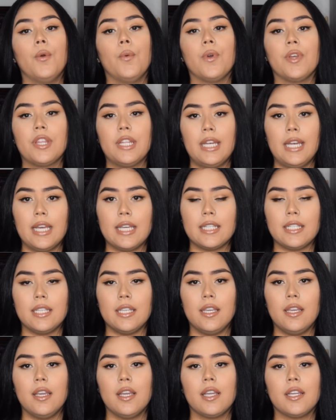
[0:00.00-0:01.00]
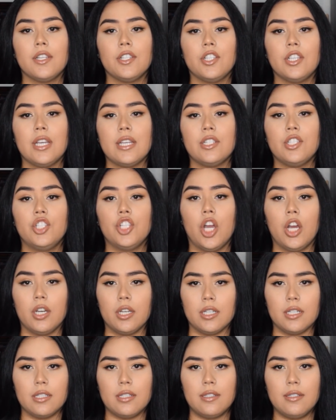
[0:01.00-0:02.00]
with Alexi because she has
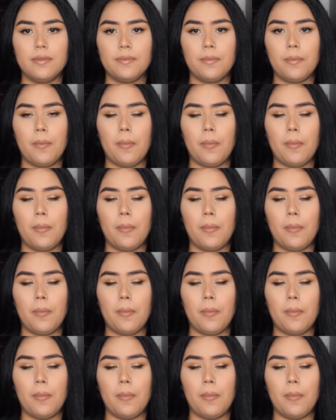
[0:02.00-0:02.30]
jaundice.